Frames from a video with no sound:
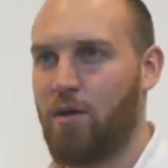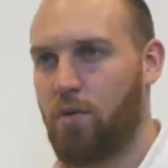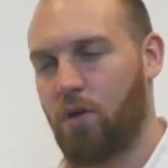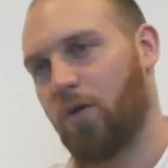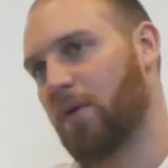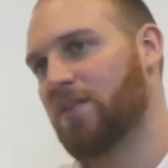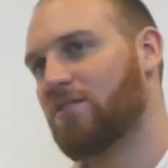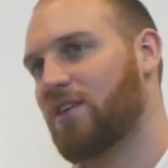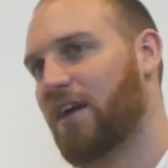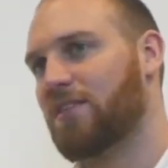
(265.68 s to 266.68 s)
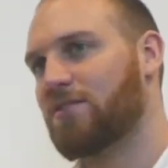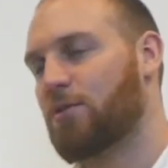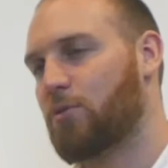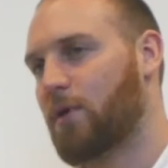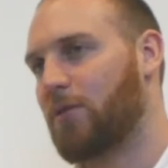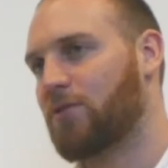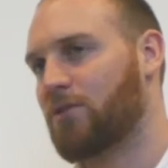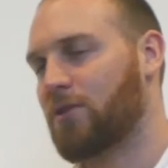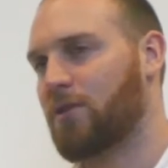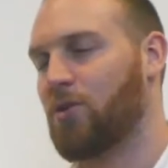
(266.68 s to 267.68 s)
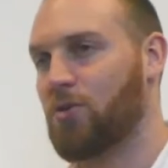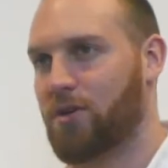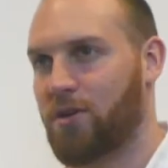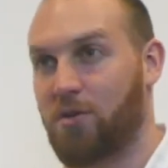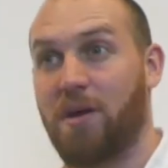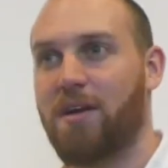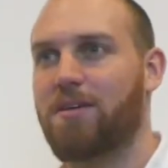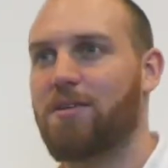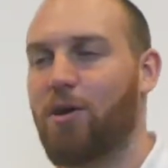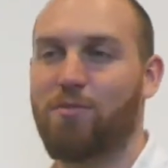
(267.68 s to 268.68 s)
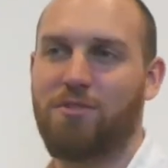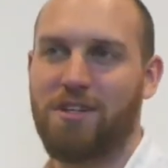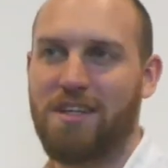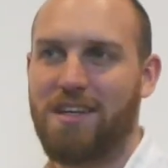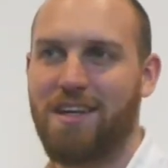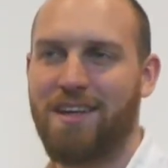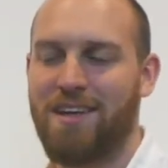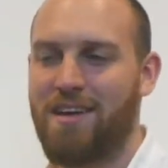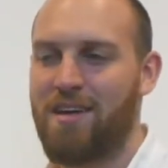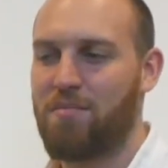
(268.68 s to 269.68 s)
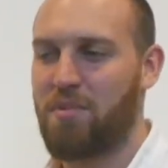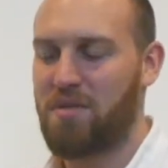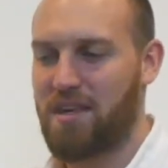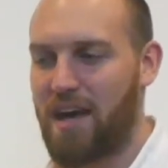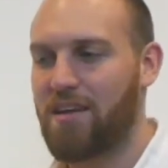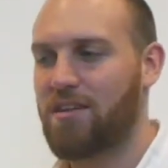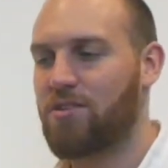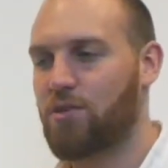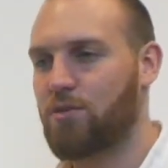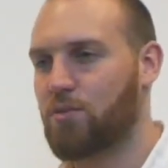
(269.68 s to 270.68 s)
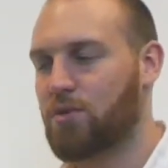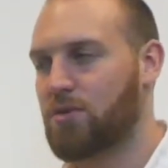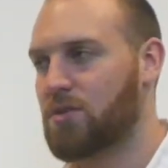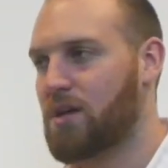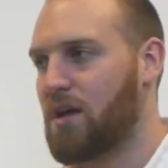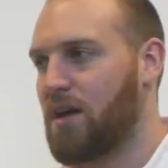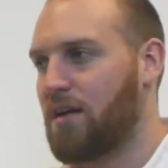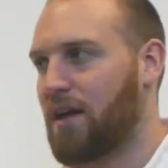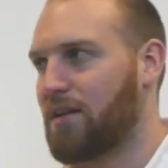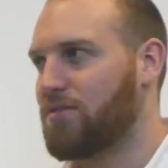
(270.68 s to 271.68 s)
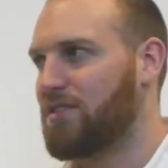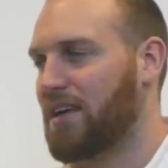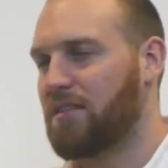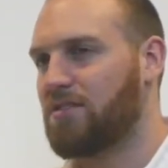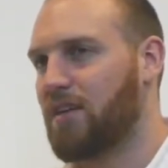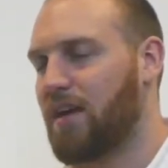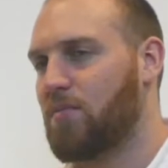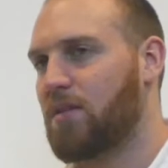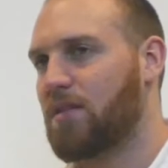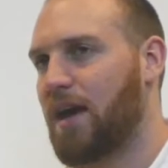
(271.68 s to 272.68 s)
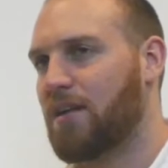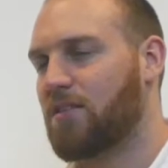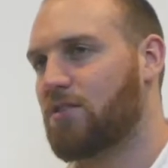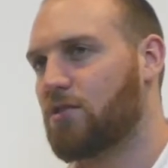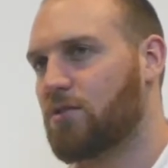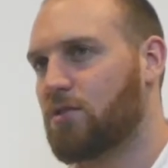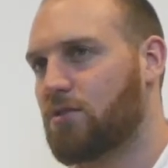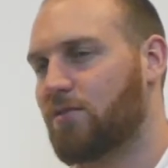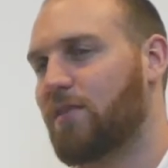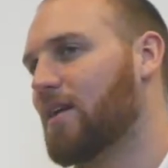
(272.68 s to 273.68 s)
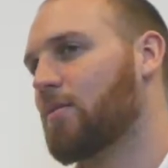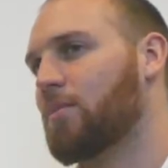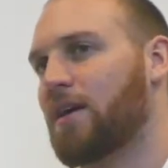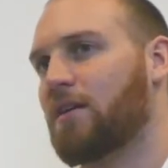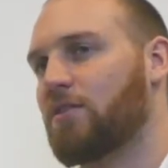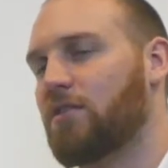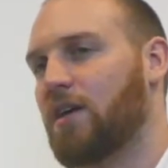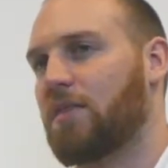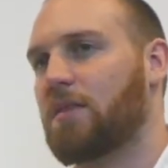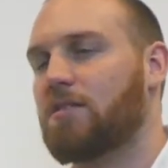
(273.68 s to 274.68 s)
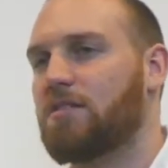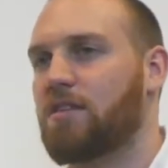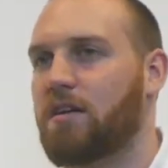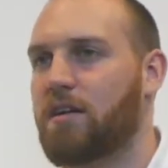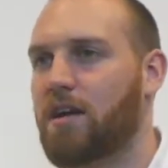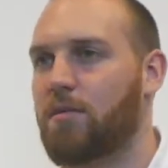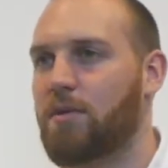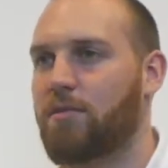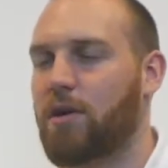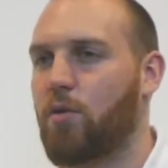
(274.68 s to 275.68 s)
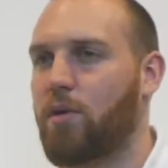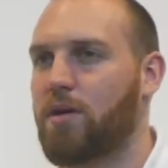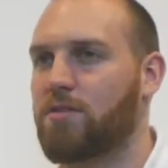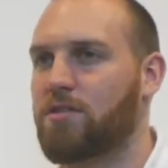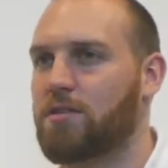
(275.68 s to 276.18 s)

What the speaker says: will always change throughout your whole career, hopefully. But the attitude will kind of stay the same, and the attitude you develop here at the Design Academy very well. So.